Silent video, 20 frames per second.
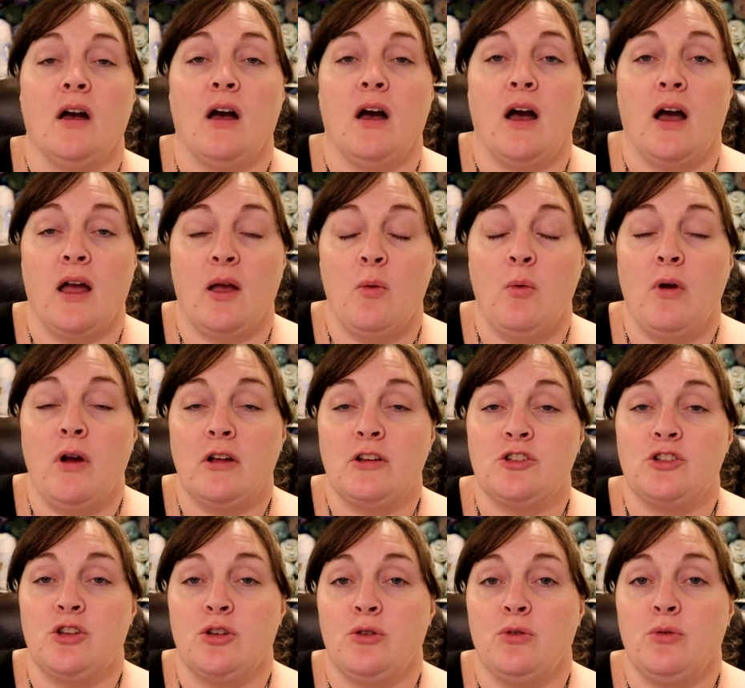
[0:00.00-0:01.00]
I
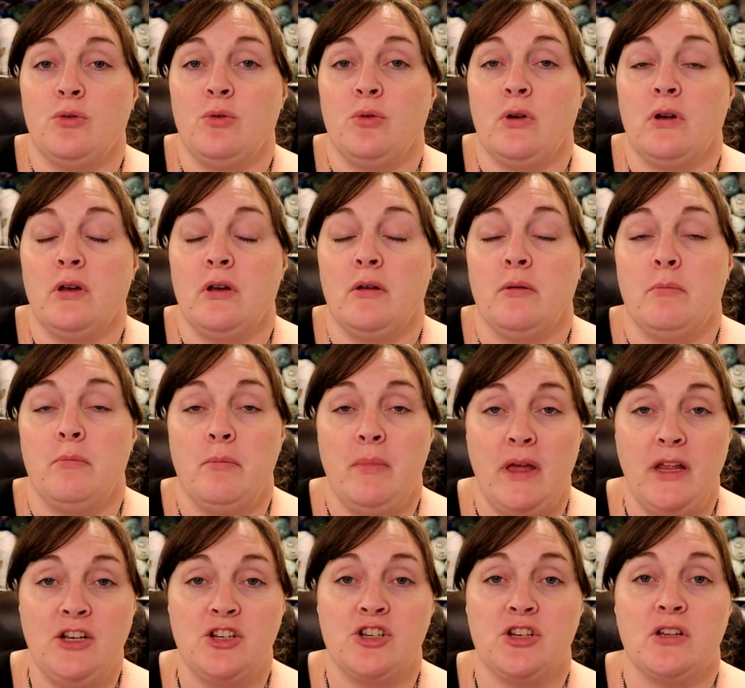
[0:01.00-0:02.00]
want to
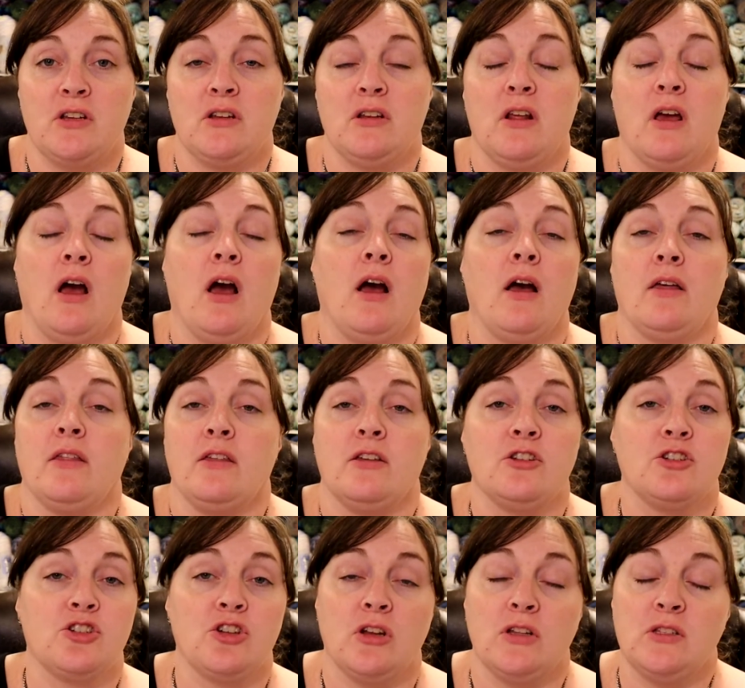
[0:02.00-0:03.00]
mention,
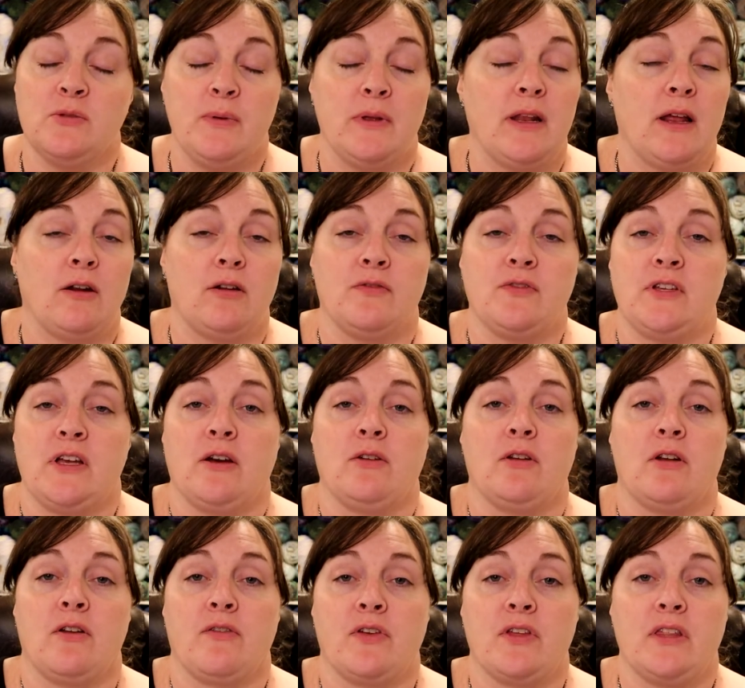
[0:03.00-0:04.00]
Shawn's been out of town
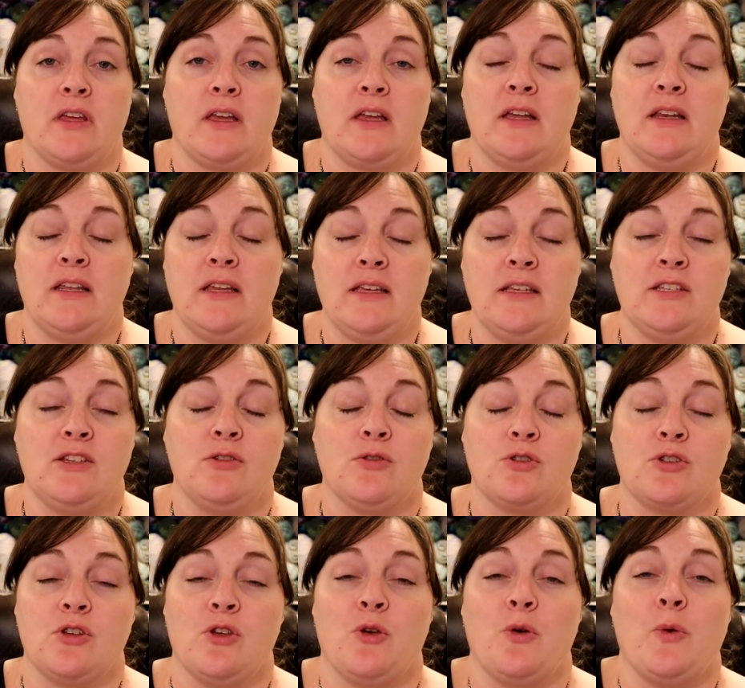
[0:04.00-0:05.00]
and everything, and he's
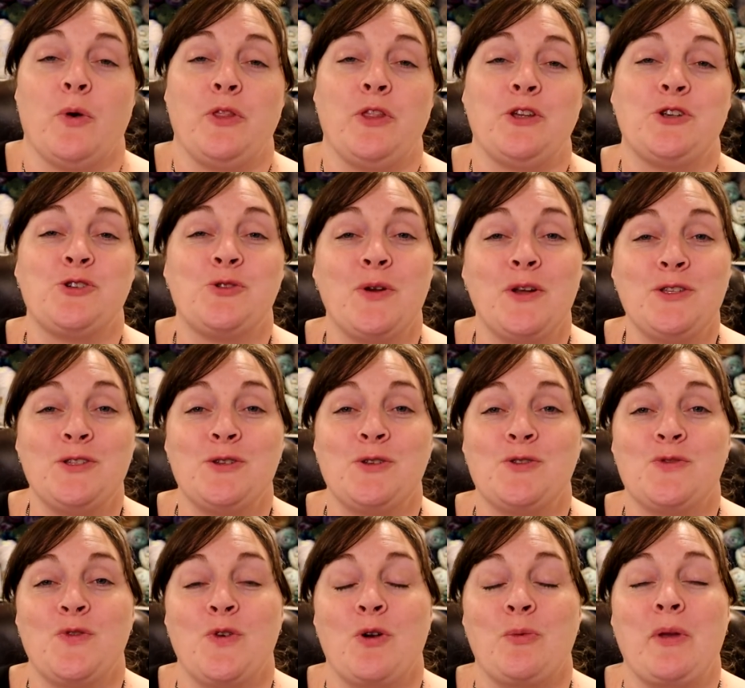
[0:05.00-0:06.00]
usually the one that shreds
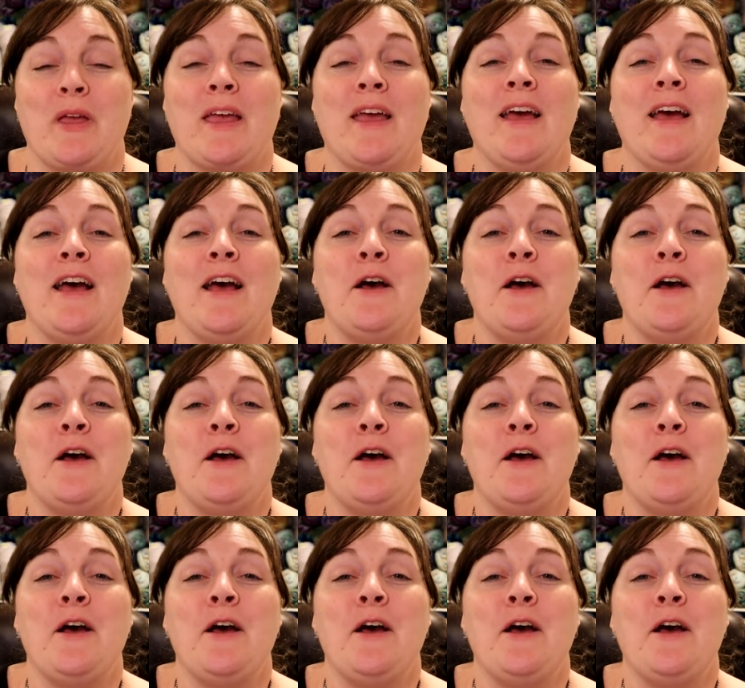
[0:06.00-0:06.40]
those for me.